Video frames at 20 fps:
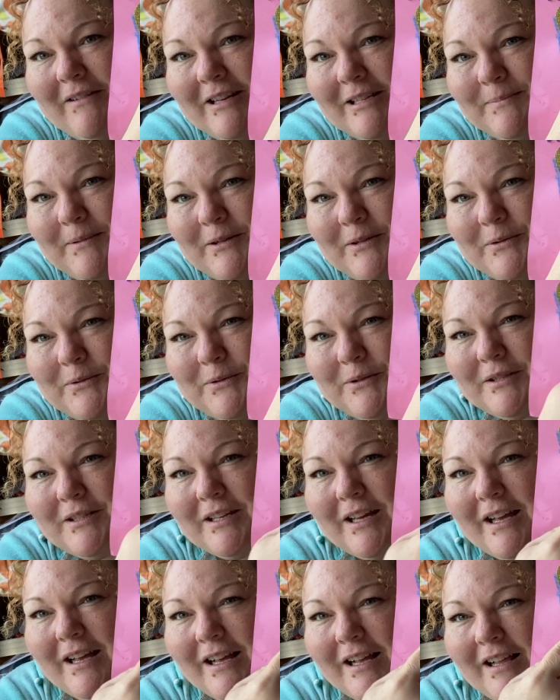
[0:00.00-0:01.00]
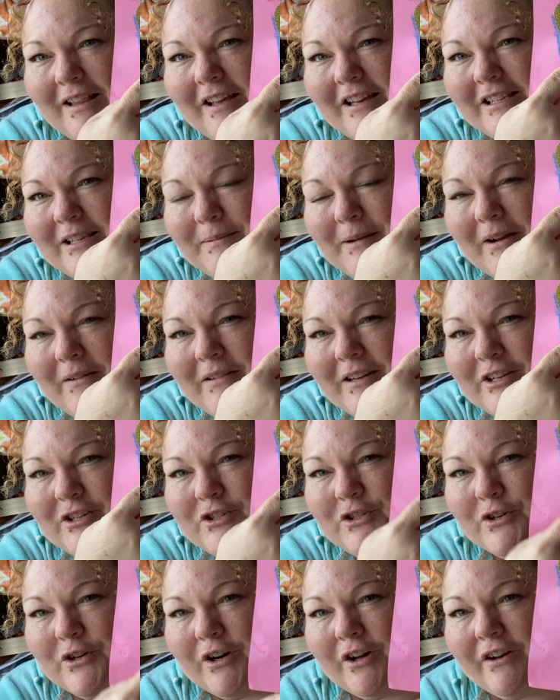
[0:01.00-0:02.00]
is my daughter. This apparently is
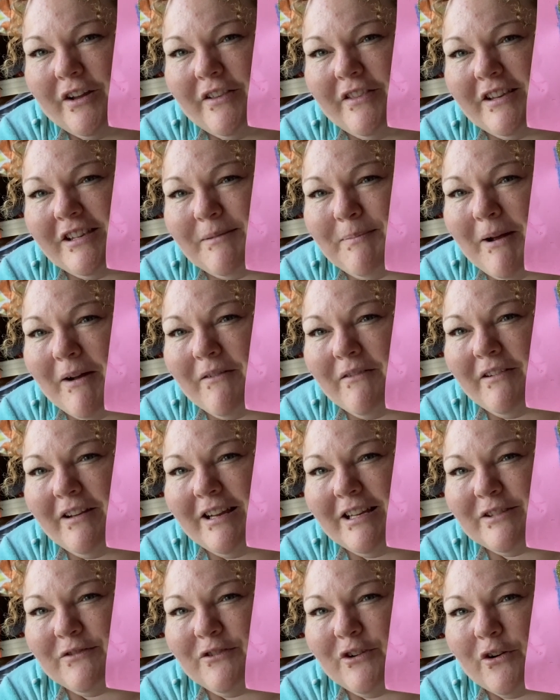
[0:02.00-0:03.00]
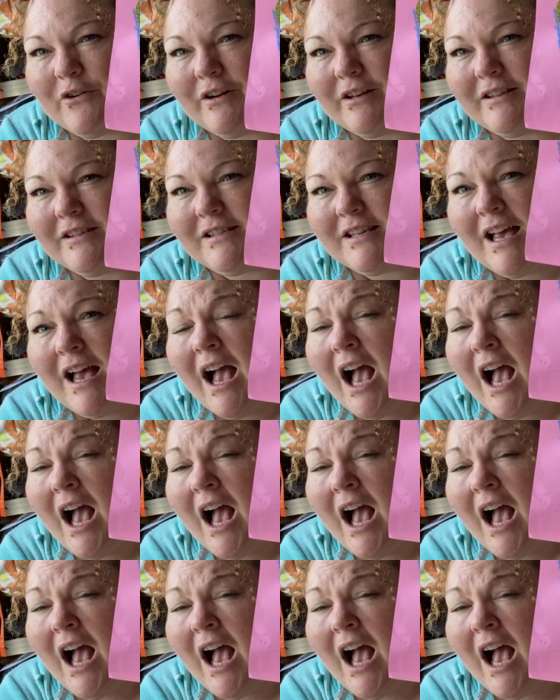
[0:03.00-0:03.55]
John. This apparently is Florence.